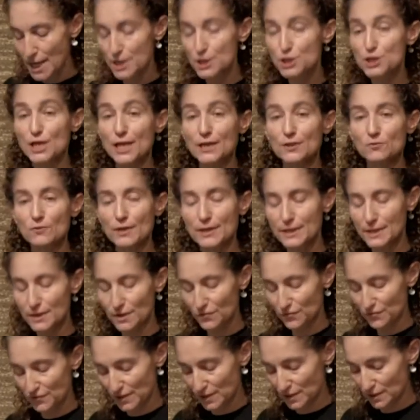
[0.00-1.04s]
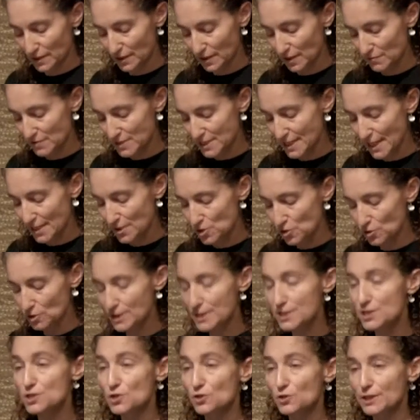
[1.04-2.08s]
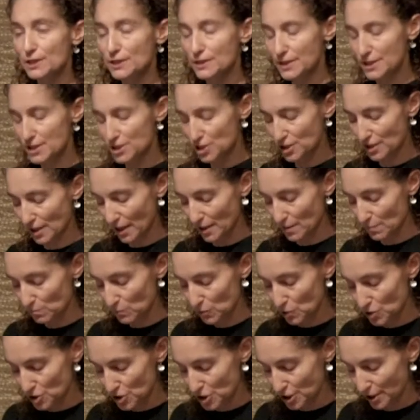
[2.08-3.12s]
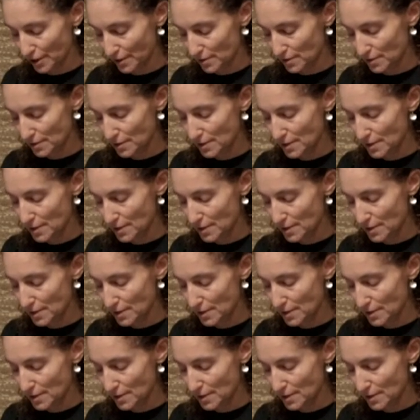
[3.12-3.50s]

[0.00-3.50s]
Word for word: generating a feeling of centerless circulation and immersion.